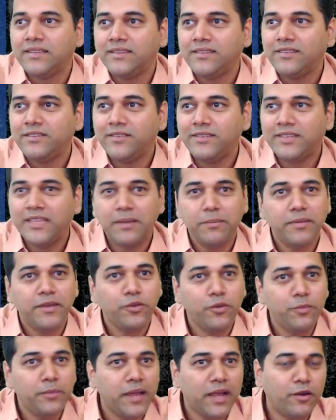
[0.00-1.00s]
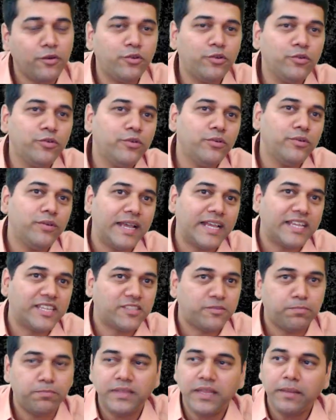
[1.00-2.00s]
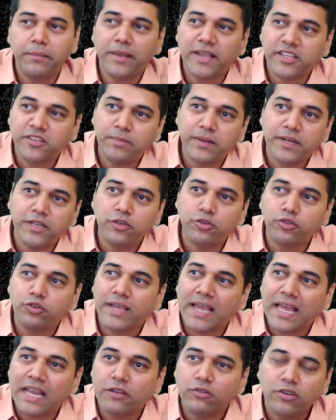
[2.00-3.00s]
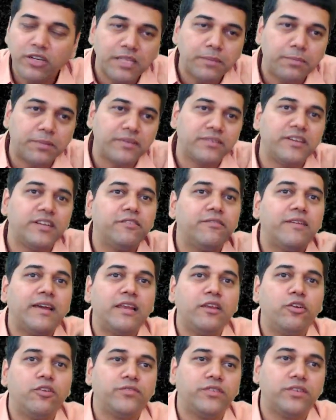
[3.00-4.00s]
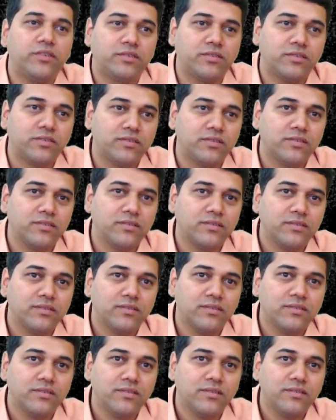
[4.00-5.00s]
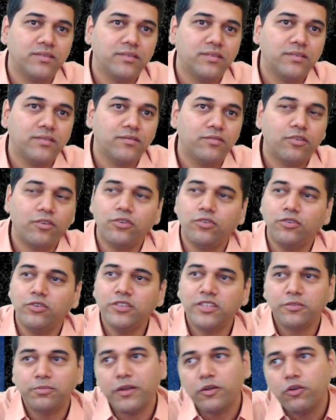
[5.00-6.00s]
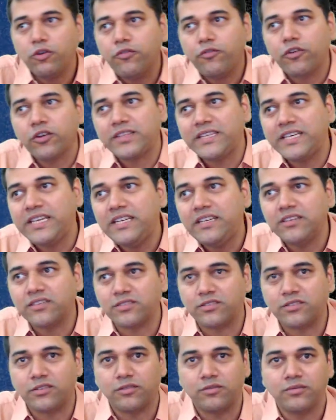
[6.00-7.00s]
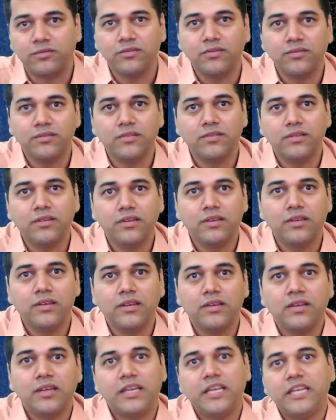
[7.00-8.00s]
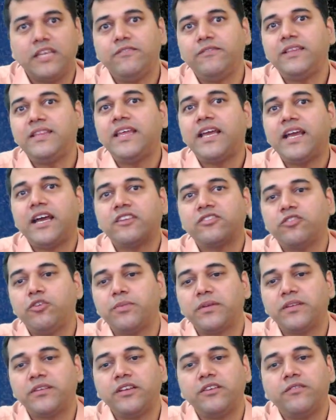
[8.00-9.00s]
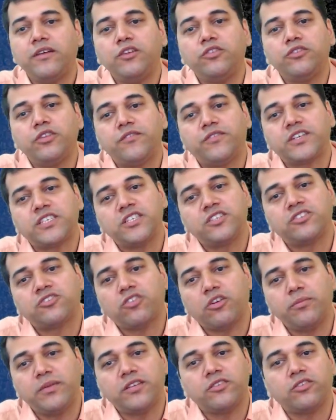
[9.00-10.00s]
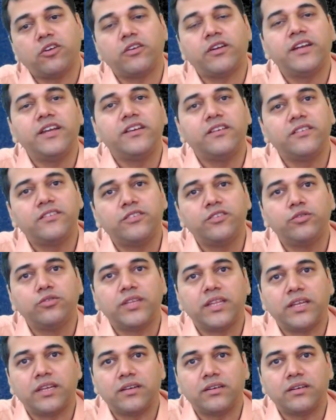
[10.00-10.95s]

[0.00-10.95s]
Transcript: They may expect you to calculate the present value of this. Followed, no, this may go for 3 years now. When they ask you present value, the first installment is already received there.